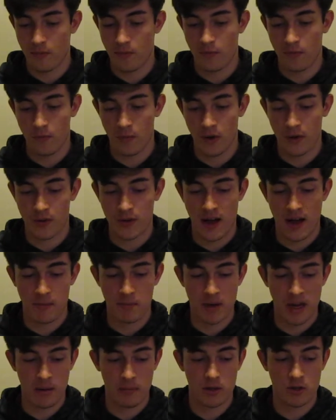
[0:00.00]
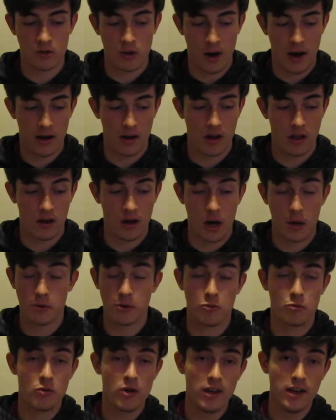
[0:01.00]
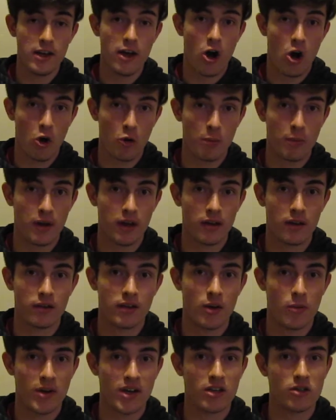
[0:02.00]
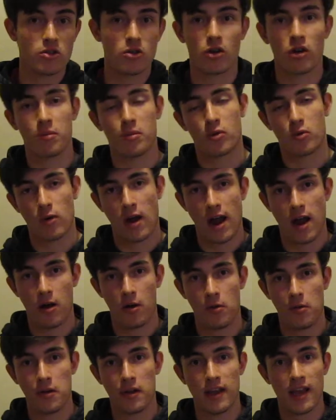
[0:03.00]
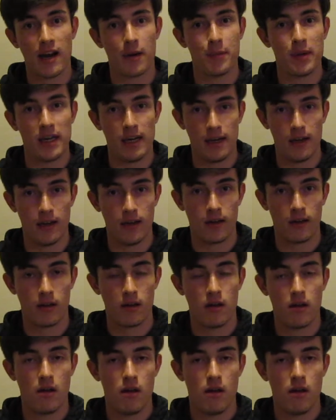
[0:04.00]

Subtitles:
with that baby tricolor, I was really hoping that we could turn him around, get him eating,